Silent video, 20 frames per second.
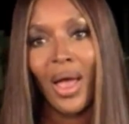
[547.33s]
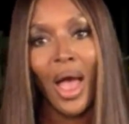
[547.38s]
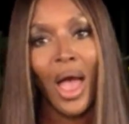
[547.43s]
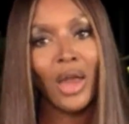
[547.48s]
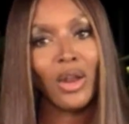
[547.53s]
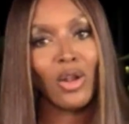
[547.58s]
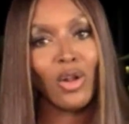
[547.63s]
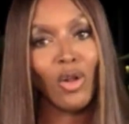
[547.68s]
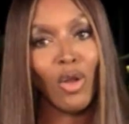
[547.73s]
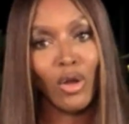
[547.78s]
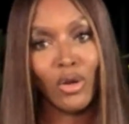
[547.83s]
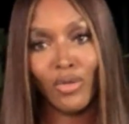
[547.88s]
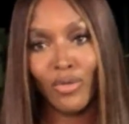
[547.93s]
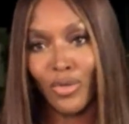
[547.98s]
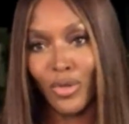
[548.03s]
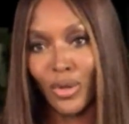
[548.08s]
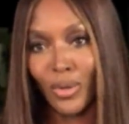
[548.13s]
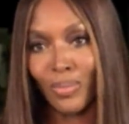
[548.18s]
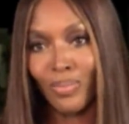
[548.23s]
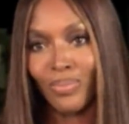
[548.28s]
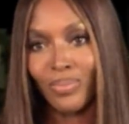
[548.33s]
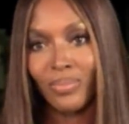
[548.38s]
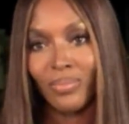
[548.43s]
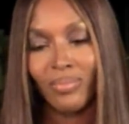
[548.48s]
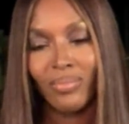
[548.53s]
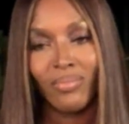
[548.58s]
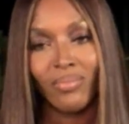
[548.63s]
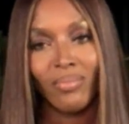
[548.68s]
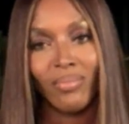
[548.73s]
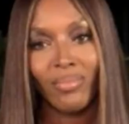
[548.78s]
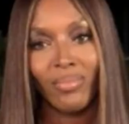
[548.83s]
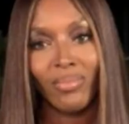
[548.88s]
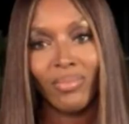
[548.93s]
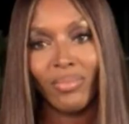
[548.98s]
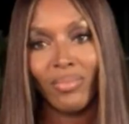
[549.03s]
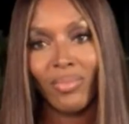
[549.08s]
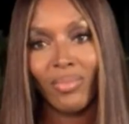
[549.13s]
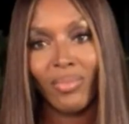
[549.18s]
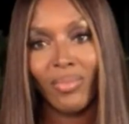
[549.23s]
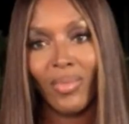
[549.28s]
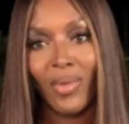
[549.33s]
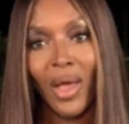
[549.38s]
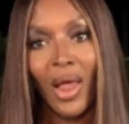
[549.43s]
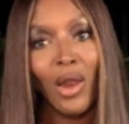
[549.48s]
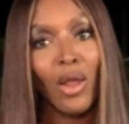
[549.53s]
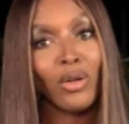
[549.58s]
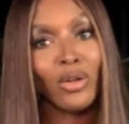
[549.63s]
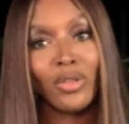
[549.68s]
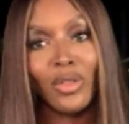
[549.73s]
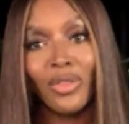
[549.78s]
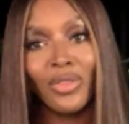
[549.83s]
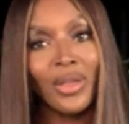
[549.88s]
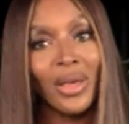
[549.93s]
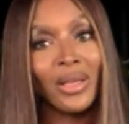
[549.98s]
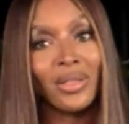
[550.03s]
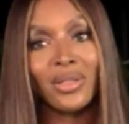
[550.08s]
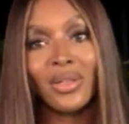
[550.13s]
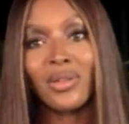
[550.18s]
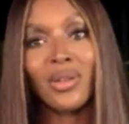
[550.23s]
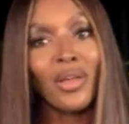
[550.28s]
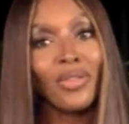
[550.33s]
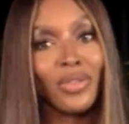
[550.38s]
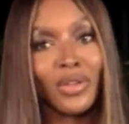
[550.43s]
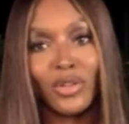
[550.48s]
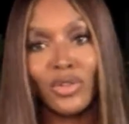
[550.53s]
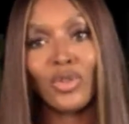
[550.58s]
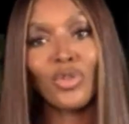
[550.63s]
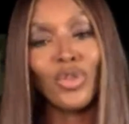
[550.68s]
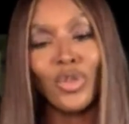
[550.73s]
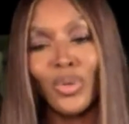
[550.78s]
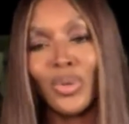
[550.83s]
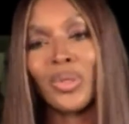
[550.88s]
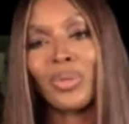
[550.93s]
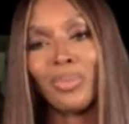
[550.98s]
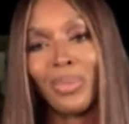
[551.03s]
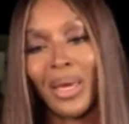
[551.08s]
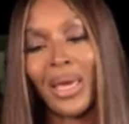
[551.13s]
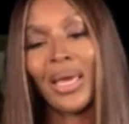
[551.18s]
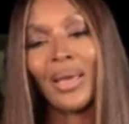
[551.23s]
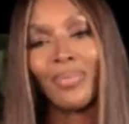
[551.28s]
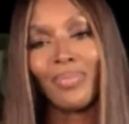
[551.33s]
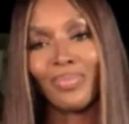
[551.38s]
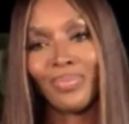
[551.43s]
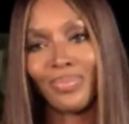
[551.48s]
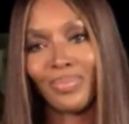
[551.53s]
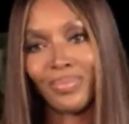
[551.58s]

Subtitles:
And a lot of the things have nothing to do with me.